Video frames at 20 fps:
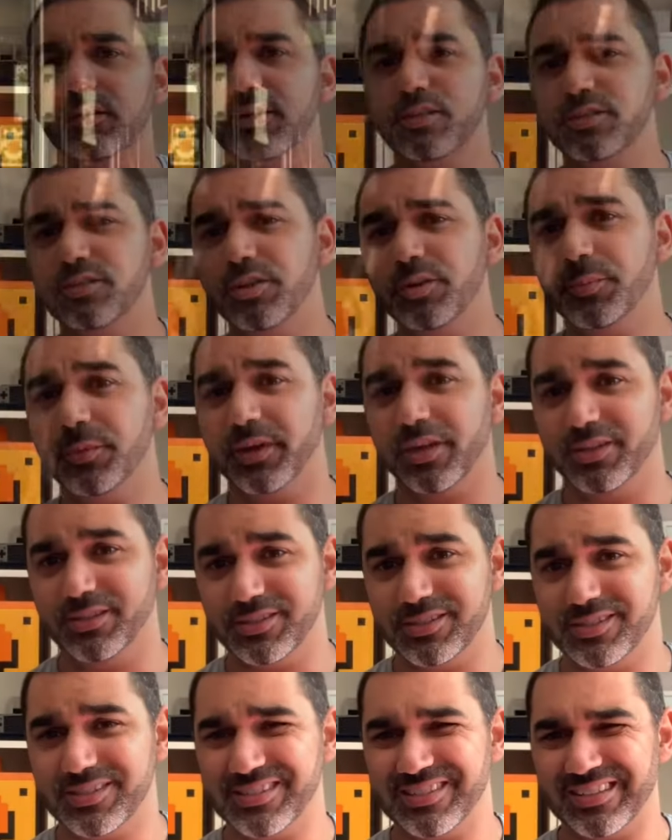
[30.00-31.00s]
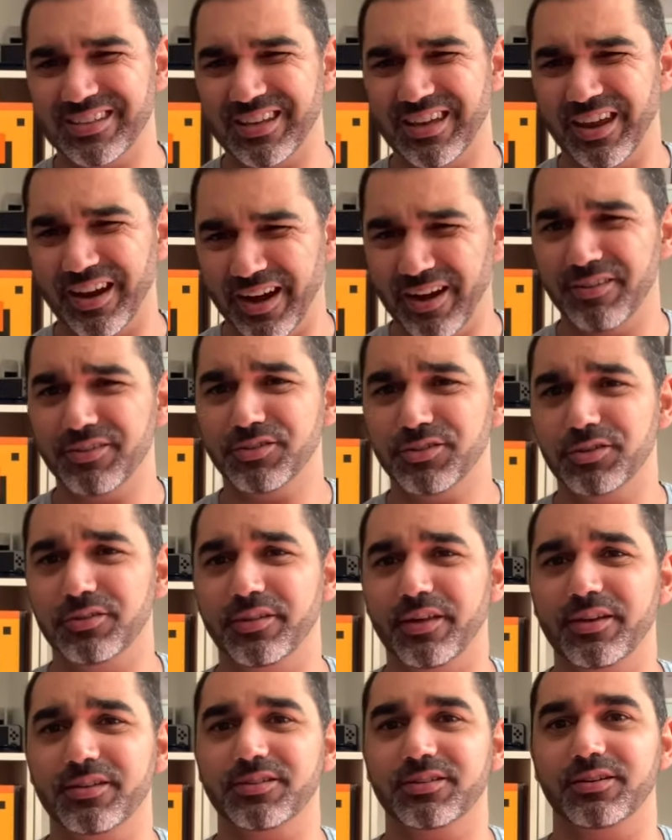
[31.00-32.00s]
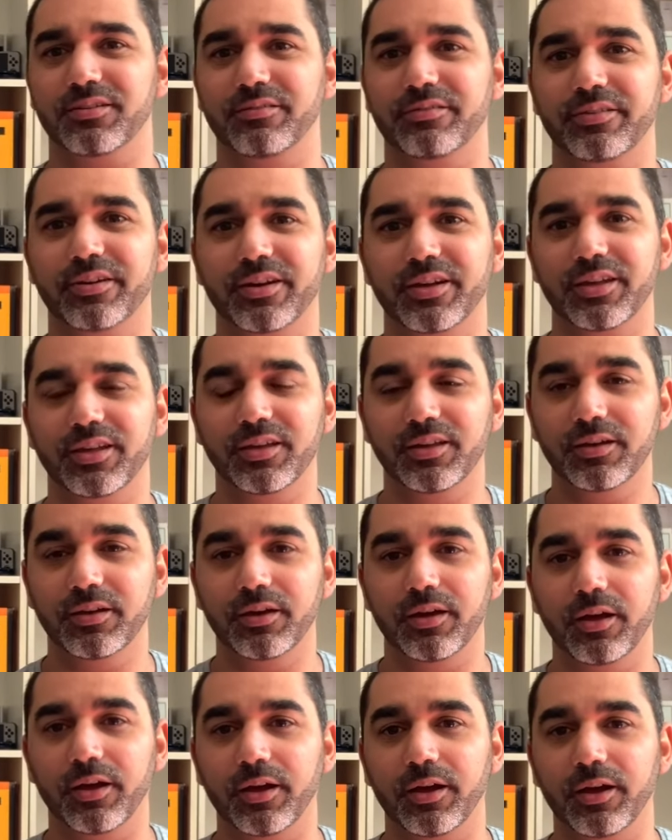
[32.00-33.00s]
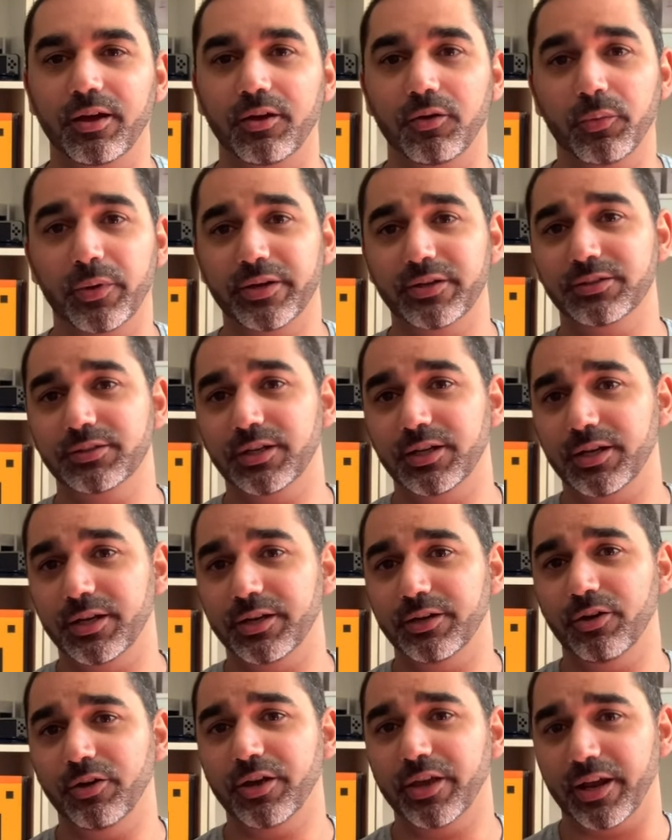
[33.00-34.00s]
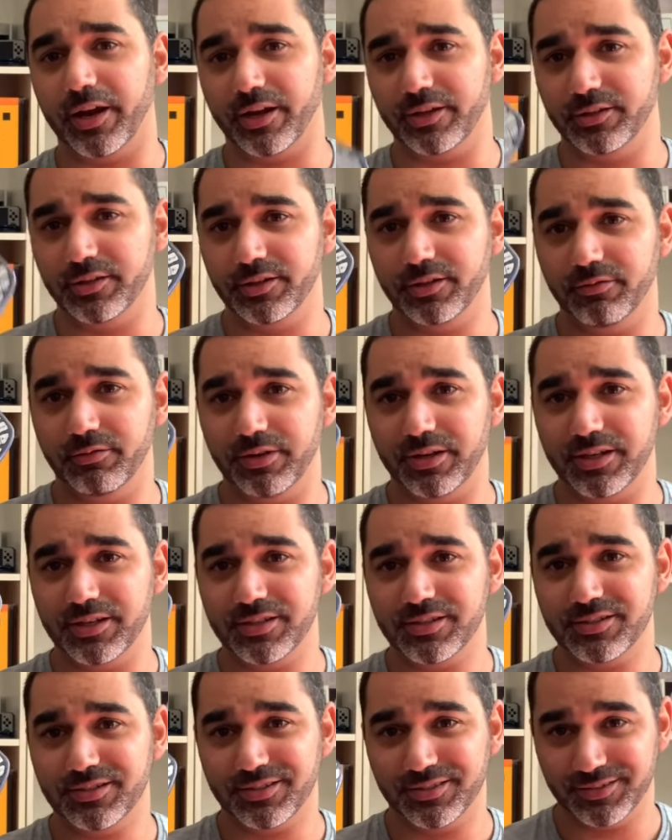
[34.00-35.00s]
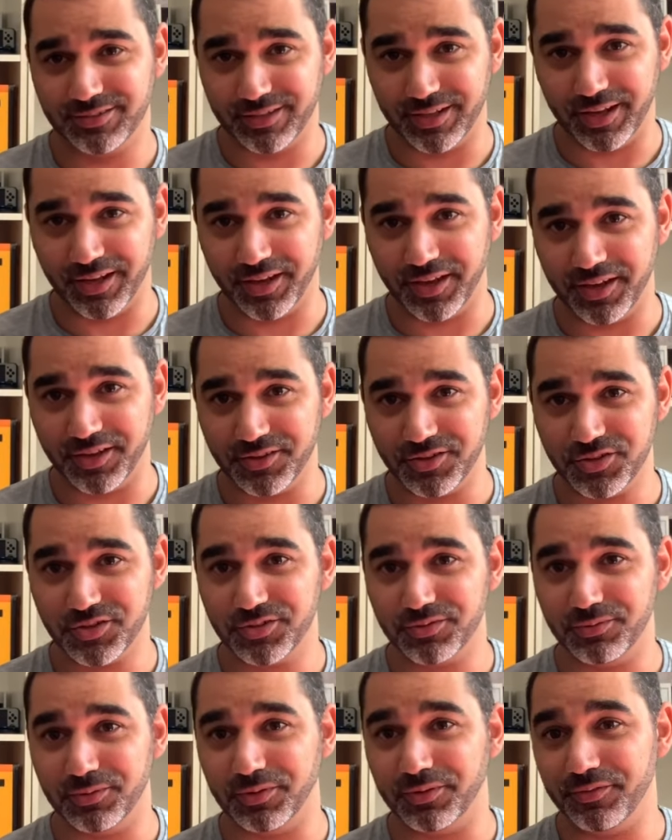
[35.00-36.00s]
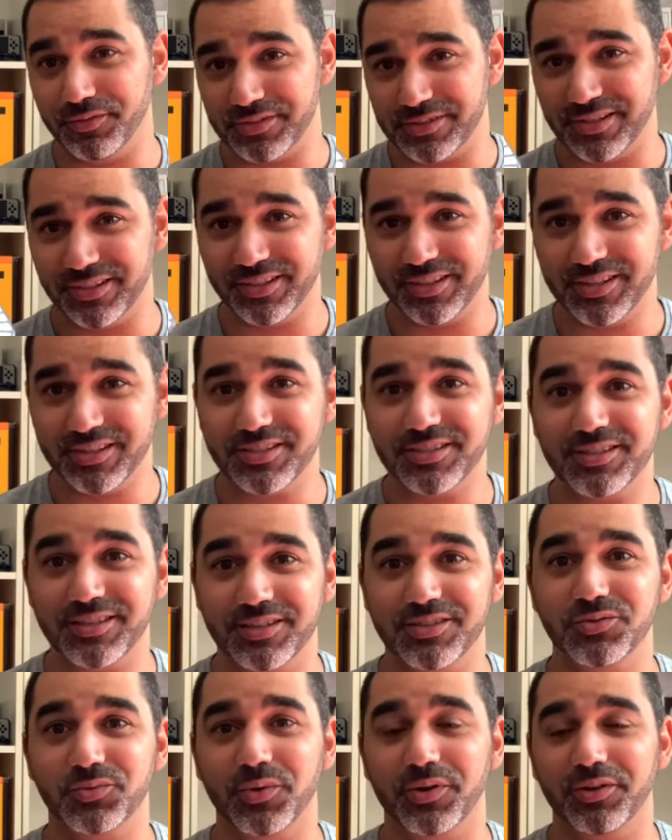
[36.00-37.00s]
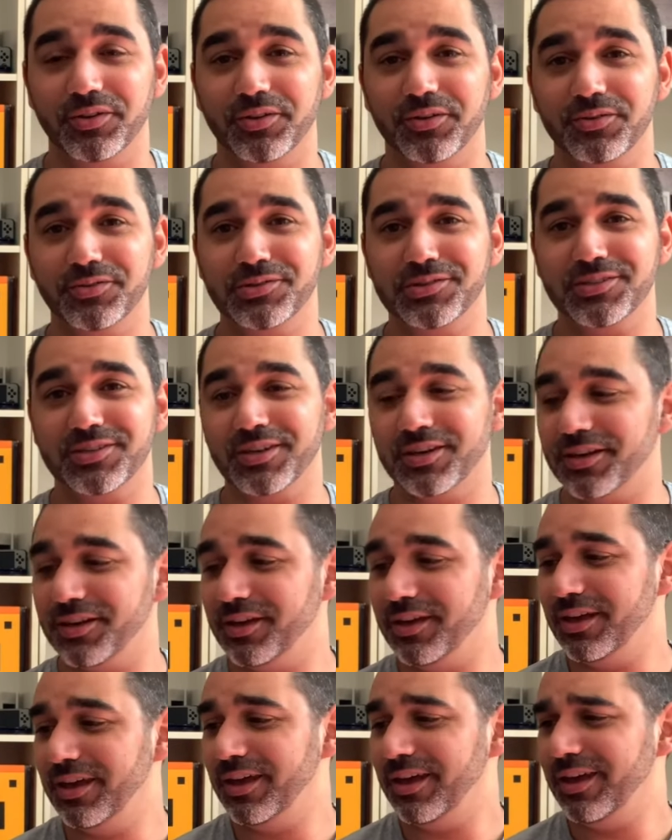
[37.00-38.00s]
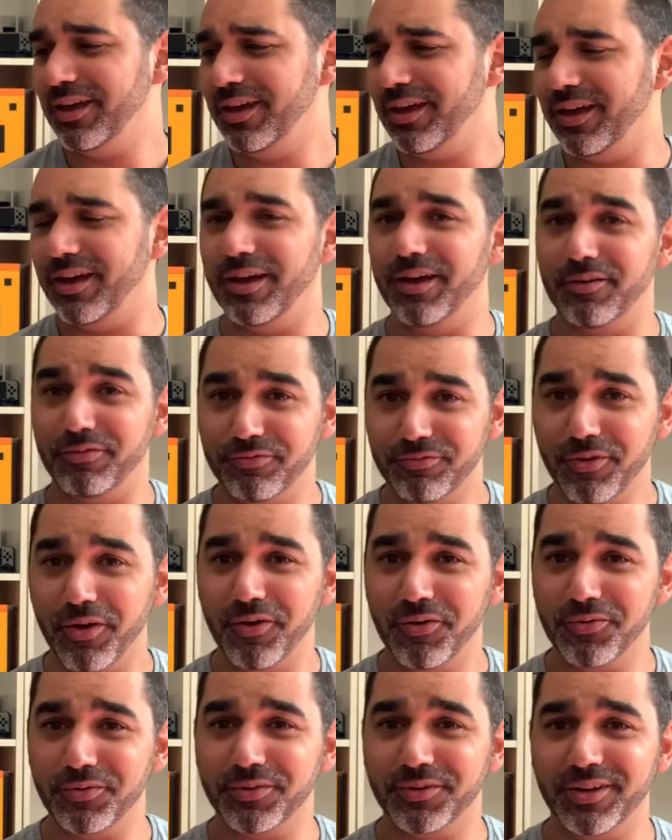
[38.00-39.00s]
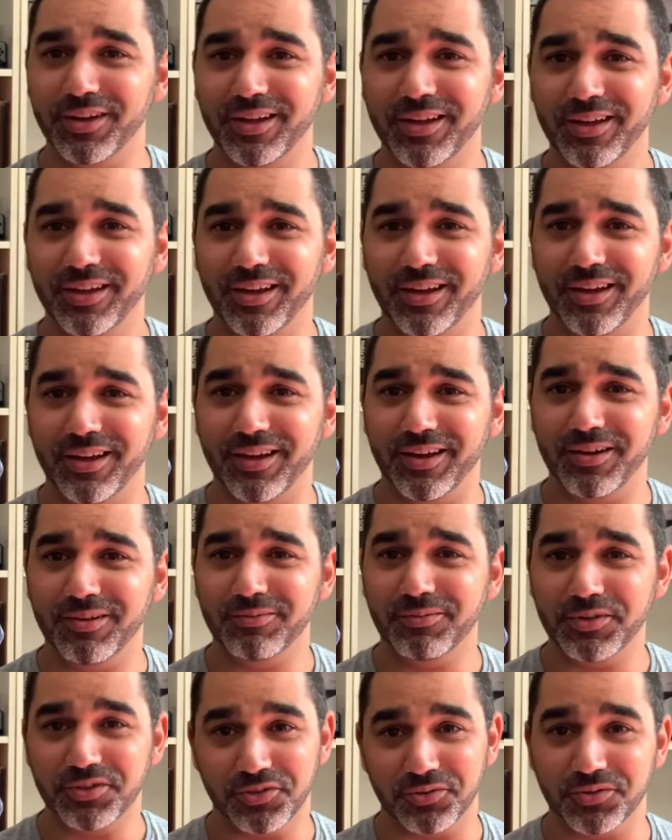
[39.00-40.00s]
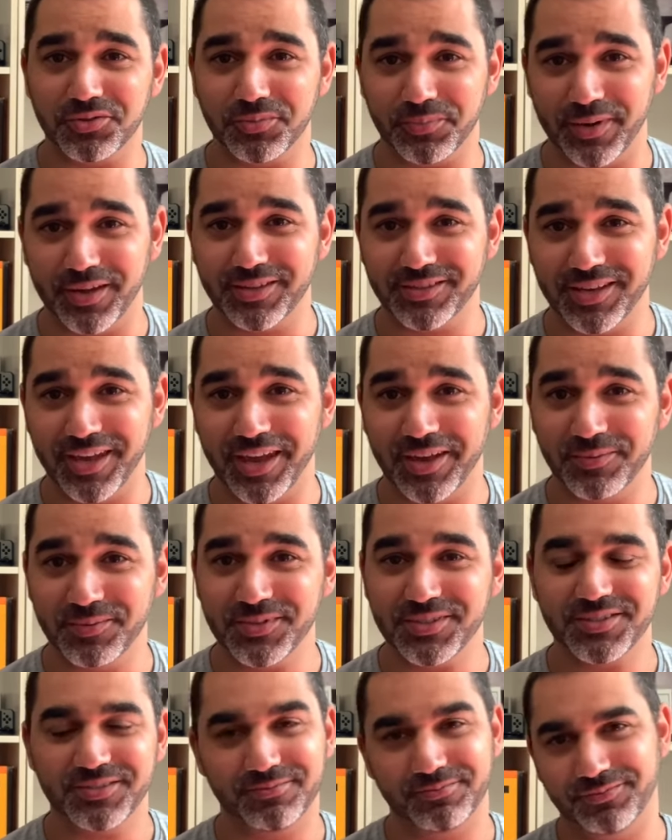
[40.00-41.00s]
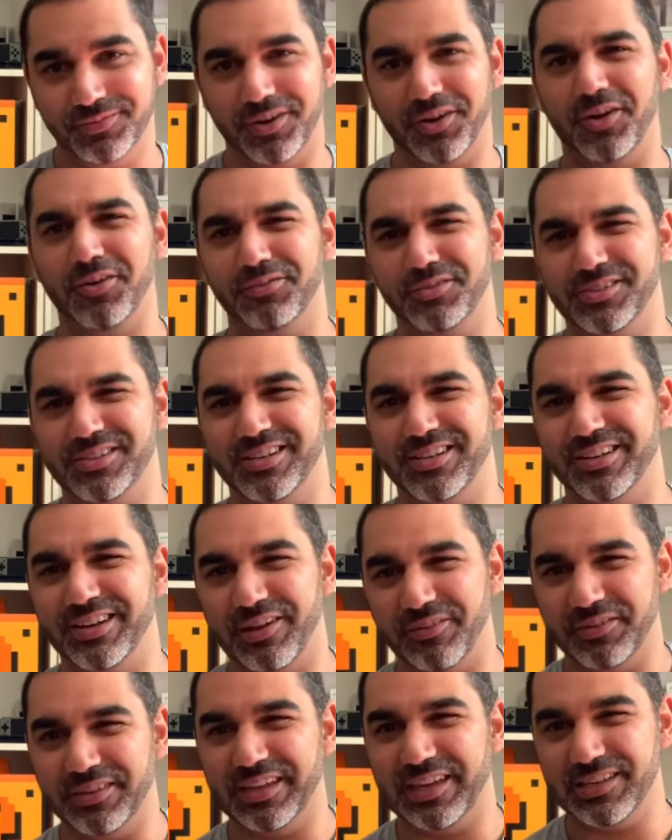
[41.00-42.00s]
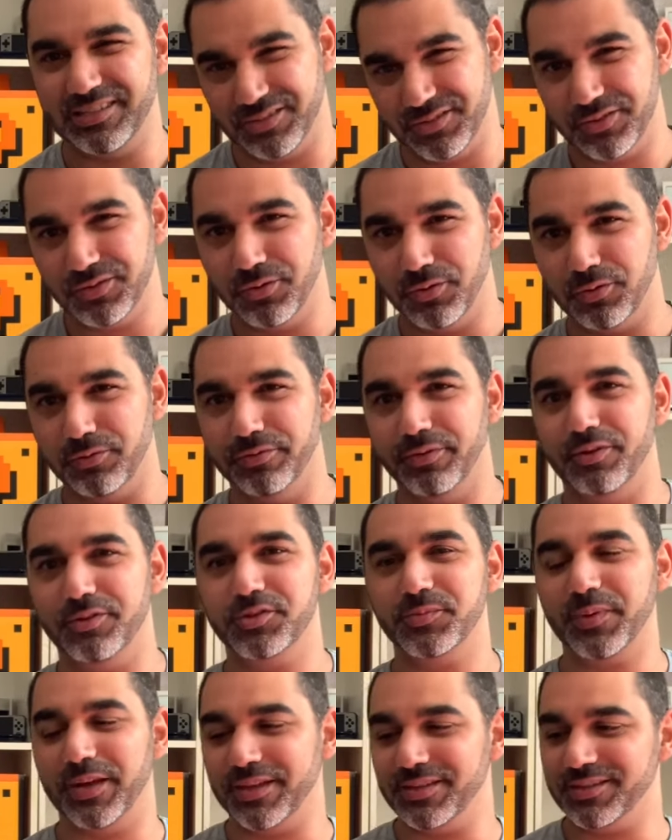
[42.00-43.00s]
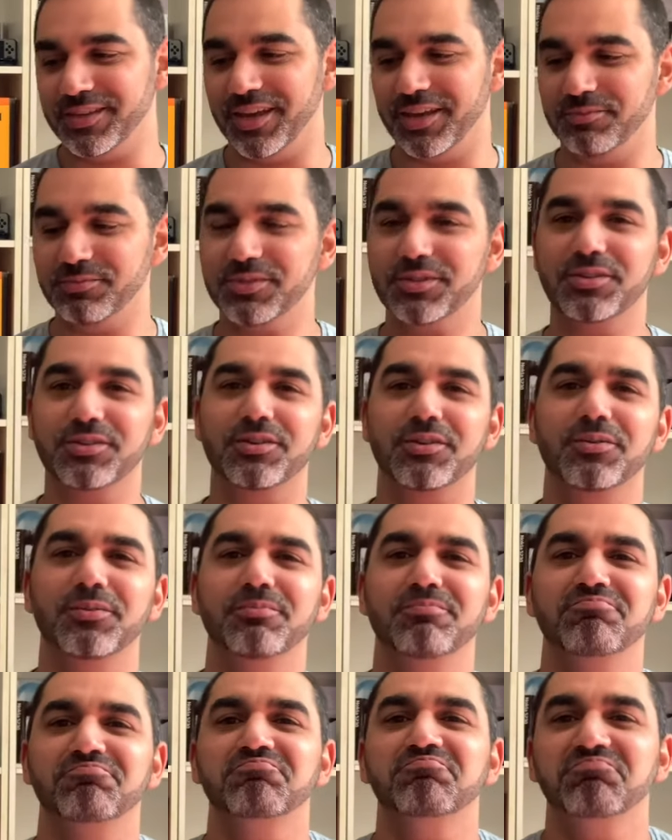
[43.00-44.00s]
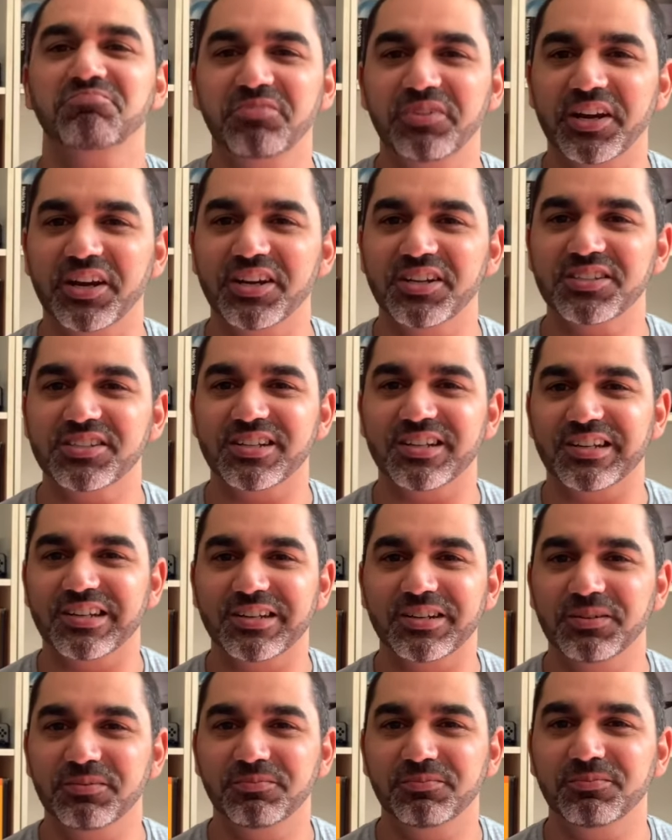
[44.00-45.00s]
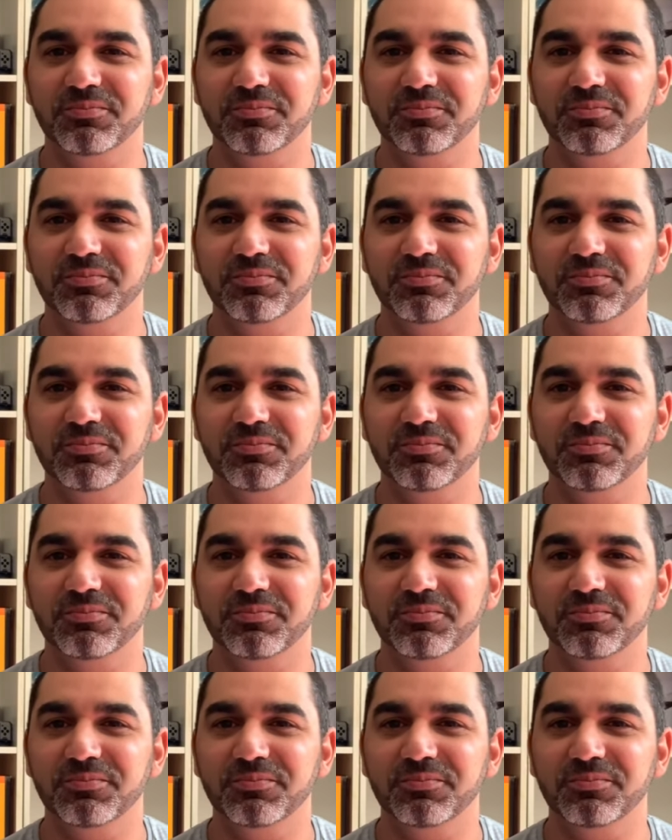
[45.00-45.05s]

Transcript: story begins around 2003 uh, when uh, Nokia had released the N-Gage. Well, obviously this is one of those uh, uh phone uh, which also plays games. Well, obviously nowadays all phones plays games, so realistically